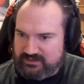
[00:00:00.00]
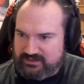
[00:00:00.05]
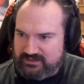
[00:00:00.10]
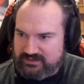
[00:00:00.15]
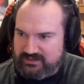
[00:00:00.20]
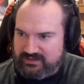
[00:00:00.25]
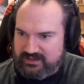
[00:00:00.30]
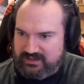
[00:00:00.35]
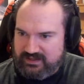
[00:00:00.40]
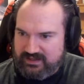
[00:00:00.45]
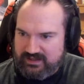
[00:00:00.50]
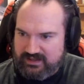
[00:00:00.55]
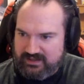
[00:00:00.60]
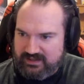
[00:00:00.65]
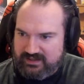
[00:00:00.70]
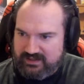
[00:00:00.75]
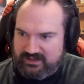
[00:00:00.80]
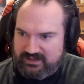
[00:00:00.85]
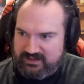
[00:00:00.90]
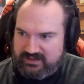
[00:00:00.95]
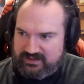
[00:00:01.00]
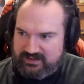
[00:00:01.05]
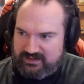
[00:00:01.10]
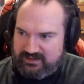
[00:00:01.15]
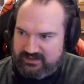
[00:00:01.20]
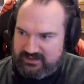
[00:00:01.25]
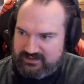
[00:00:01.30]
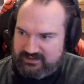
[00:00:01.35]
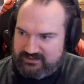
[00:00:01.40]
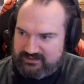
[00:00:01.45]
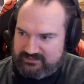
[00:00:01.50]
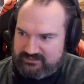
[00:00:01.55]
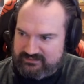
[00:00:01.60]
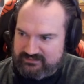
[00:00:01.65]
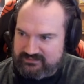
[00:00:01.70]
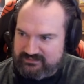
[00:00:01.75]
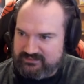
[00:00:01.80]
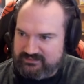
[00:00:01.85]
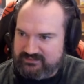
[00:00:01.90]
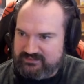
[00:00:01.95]
Yeah.
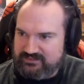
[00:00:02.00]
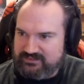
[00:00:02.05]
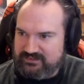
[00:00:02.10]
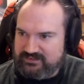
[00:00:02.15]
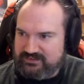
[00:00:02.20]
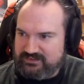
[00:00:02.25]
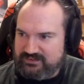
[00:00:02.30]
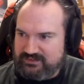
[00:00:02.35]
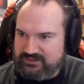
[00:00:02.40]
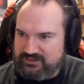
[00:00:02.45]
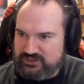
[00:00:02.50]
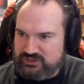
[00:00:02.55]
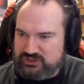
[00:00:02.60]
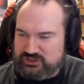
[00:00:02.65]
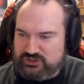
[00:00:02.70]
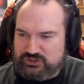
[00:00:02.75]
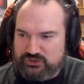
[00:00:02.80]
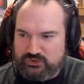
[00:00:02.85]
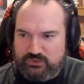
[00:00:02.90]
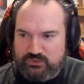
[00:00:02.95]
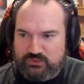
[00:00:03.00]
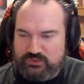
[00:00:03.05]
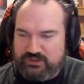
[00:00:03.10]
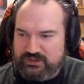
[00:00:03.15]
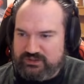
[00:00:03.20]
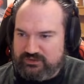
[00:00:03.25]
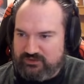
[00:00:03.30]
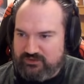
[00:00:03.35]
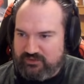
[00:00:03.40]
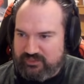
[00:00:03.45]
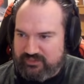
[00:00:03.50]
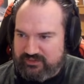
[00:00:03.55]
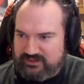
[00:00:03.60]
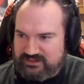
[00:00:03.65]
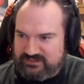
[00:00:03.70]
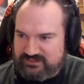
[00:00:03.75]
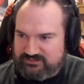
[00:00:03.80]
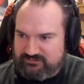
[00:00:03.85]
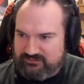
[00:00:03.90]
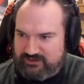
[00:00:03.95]
Surely not
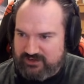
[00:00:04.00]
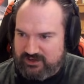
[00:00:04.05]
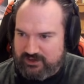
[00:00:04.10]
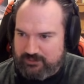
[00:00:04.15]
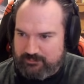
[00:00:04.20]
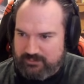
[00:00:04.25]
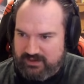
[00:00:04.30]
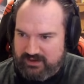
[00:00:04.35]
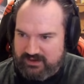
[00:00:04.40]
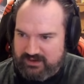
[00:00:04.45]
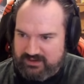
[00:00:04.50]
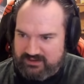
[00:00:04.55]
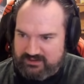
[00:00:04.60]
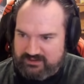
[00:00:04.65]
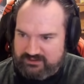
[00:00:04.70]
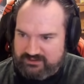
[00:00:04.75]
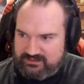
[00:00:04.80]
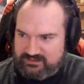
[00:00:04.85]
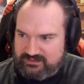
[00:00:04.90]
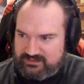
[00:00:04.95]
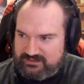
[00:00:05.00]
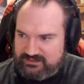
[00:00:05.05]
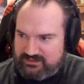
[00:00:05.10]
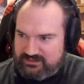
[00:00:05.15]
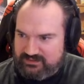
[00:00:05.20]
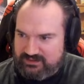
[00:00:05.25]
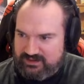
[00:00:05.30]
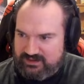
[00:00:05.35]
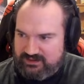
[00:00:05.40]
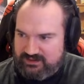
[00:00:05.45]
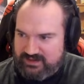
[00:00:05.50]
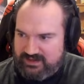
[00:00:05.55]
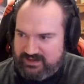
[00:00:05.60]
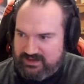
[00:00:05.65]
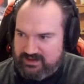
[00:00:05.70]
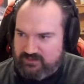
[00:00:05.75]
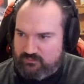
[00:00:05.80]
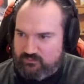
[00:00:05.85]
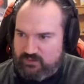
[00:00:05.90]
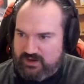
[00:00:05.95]
this far back. Okay,
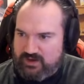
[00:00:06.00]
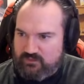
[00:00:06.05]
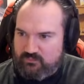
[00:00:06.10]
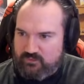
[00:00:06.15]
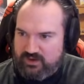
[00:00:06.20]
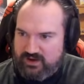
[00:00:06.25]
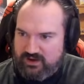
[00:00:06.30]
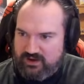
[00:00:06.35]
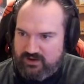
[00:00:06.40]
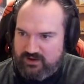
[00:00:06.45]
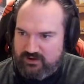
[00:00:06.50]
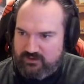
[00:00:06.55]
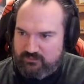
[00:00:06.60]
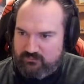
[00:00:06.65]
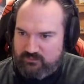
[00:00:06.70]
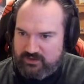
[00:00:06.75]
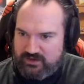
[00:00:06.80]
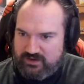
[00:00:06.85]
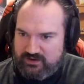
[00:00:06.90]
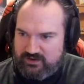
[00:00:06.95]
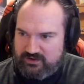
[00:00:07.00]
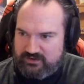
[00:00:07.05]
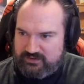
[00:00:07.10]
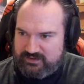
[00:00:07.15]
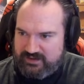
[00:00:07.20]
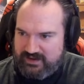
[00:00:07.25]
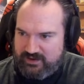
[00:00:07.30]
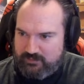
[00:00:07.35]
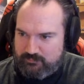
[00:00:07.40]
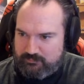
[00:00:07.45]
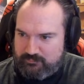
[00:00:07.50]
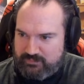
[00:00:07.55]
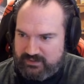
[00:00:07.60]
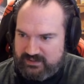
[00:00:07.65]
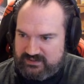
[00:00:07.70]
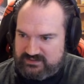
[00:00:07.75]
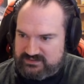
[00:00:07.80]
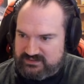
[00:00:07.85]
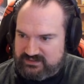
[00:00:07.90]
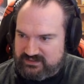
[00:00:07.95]
we are now
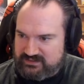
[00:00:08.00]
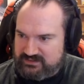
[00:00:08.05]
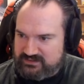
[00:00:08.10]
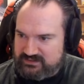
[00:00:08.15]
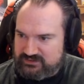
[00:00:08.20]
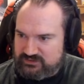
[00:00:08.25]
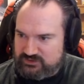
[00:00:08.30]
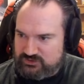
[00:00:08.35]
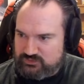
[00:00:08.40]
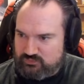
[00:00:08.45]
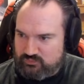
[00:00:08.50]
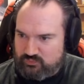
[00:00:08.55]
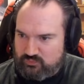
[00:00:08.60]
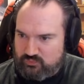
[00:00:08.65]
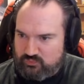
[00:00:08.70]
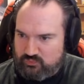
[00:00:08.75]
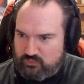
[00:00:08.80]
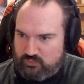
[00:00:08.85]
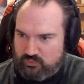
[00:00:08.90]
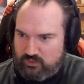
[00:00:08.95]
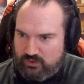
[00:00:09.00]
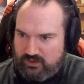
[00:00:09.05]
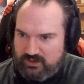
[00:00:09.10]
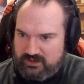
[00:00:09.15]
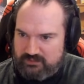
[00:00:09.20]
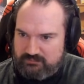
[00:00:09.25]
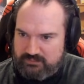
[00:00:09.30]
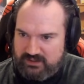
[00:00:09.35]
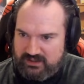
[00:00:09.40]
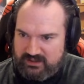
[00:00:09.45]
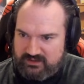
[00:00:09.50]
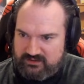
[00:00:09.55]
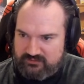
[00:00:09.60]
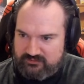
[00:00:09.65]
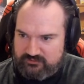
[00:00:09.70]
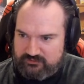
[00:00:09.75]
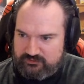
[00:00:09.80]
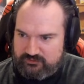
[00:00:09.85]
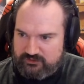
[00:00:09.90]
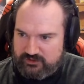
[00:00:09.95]
basically just right back at
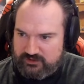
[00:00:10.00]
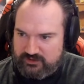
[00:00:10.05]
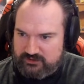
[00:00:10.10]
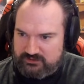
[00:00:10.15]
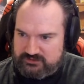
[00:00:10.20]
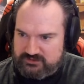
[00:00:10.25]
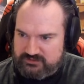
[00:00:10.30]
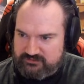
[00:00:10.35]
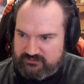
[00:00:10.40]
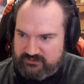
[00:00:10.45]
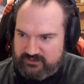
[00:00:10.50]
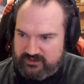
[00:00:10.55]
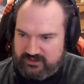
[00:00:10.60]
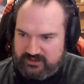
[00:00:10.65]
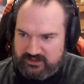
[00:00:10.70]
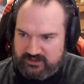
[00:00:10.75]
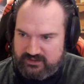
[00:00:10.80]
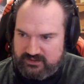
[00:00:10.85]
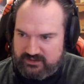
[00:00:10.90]
the start of the